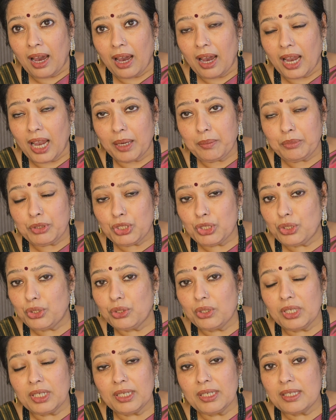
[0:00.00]
I'm
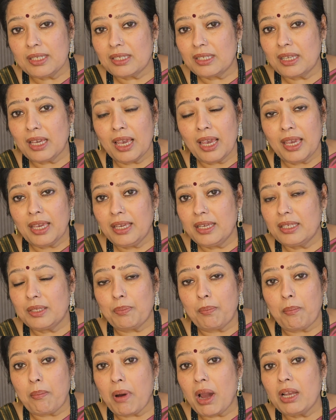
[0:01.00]
sure is
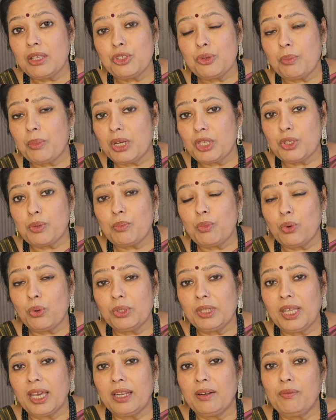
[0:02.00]
much, much more
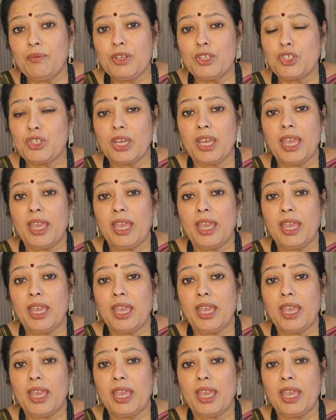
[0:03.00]
than which